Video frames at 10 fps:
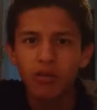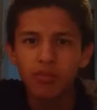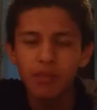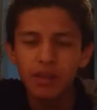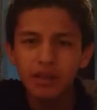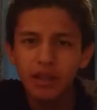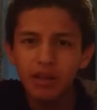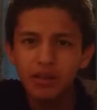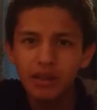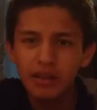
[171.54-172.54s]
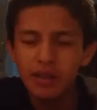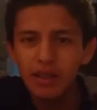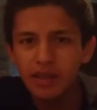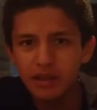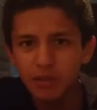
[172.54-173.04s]
Mendel did
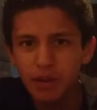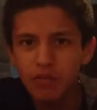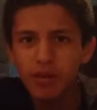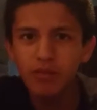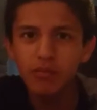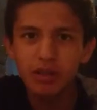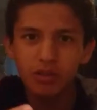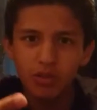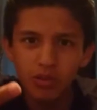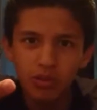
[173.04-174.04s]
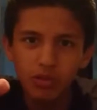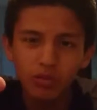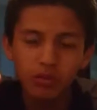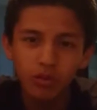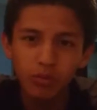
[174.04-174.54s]
an experiment with
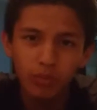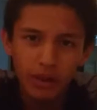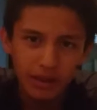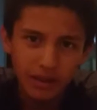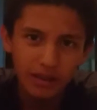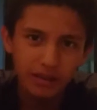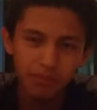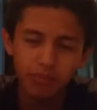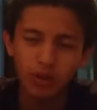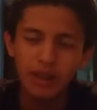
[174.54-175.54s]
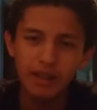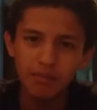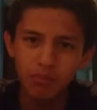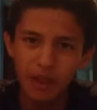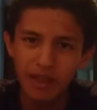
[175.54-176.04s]
two true breeding
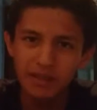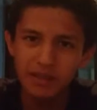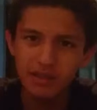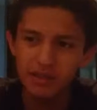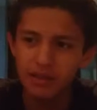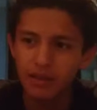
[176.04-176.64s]
plants